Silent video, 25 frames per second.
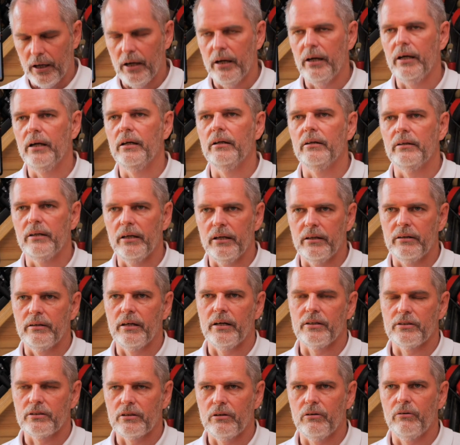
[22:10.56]
Indeed,
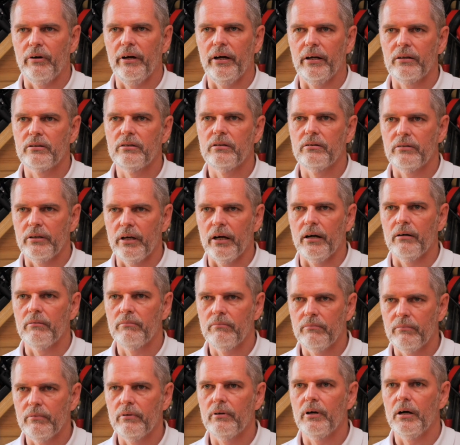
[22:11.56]
that's correct. Yeah,
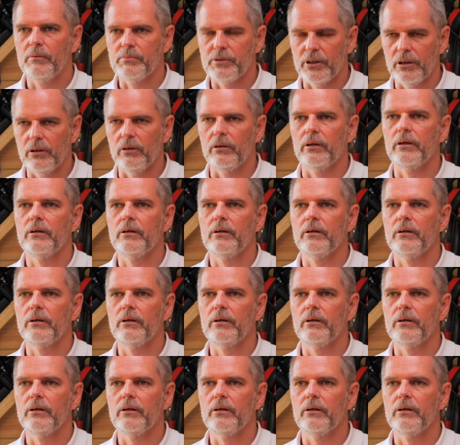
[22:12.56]
absolutely.